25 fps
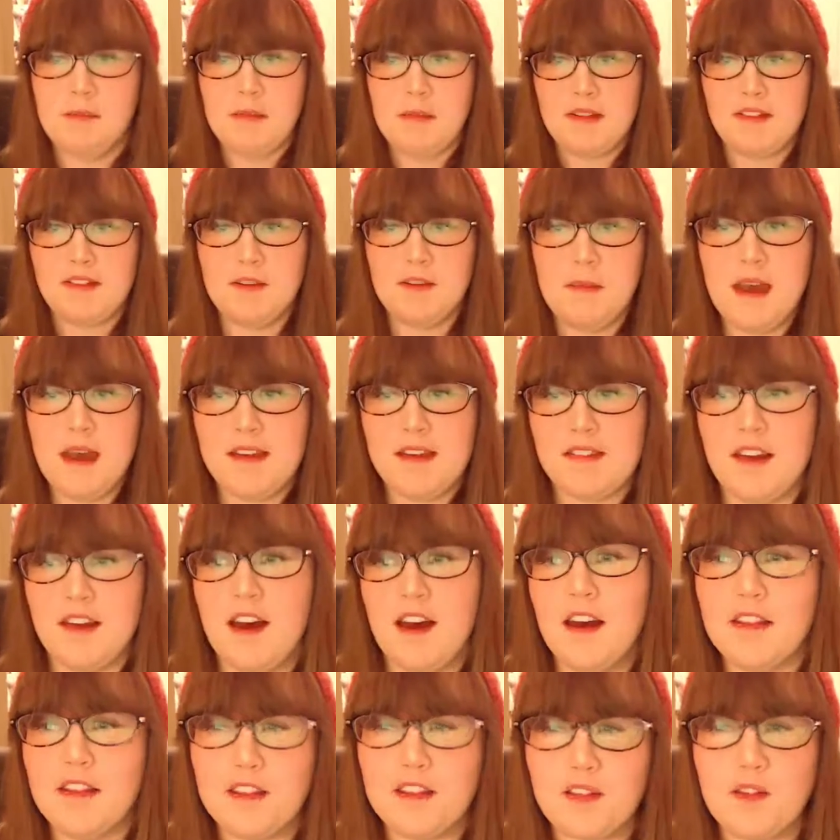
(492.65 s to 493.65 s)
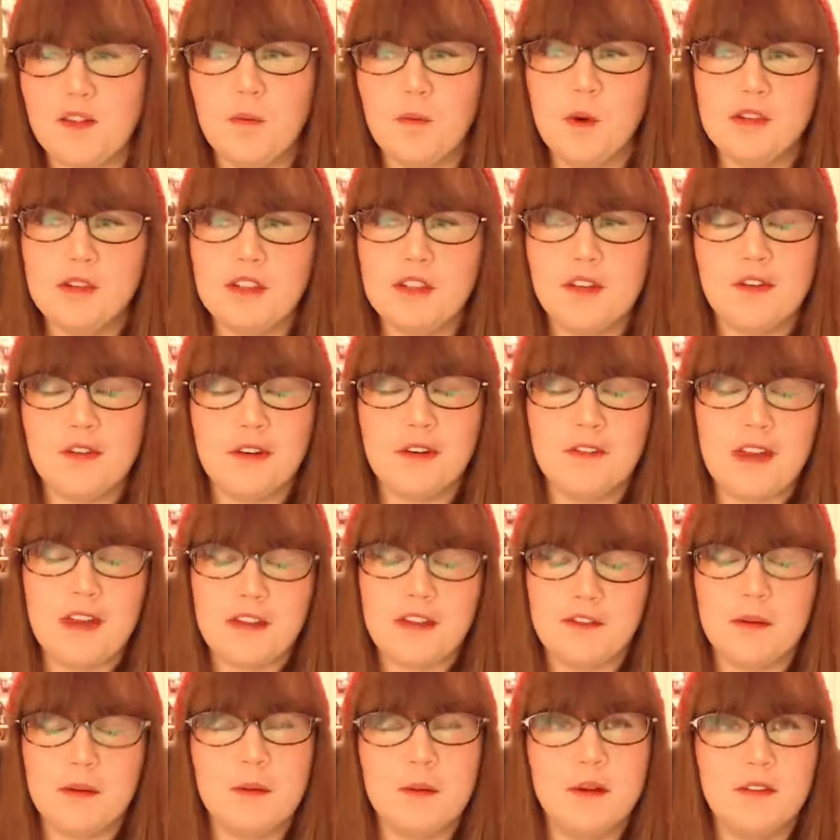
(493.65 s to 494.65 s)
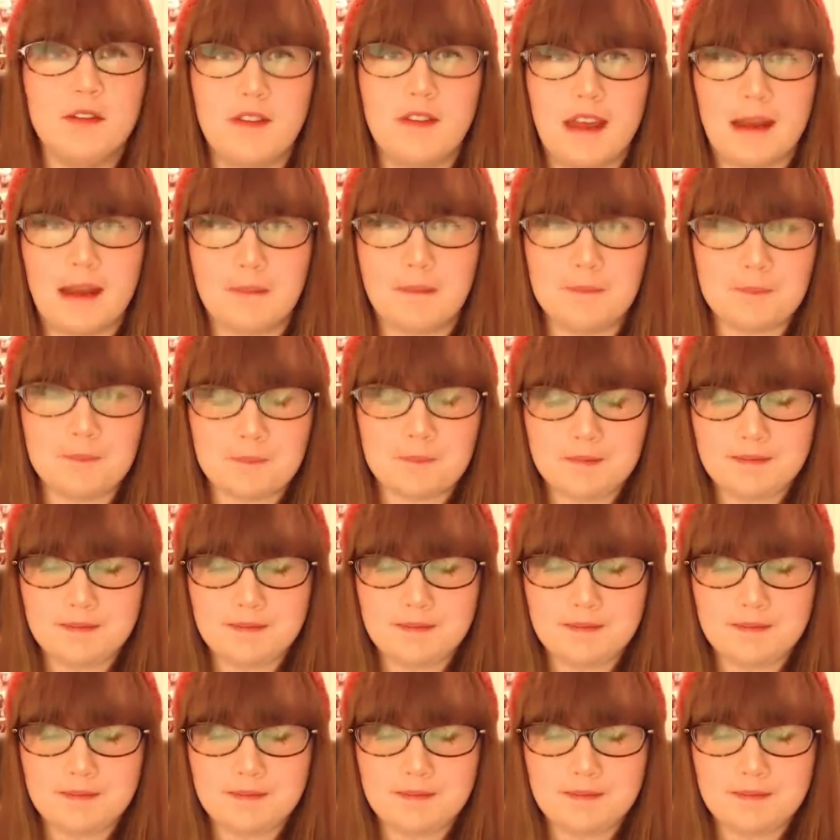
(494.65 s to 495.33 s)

Mr. Mess asks, what is your favourite movie?